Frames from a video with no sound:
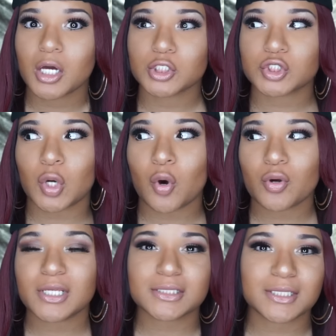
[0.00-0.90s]
So
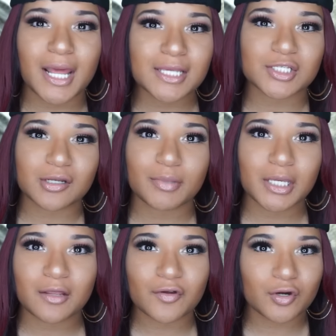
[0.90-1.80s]
today is gonna be
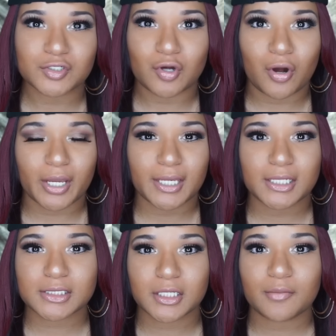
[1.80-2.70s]
another girl talk.
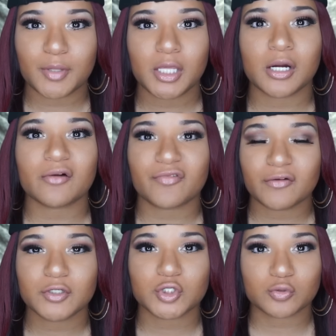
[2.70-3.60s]
It is gonna be a
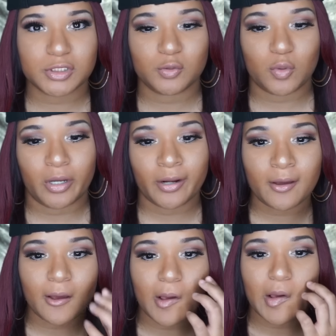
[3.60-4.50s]
very juicy
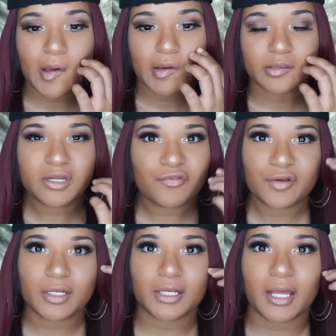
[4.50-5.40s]
one, definitely.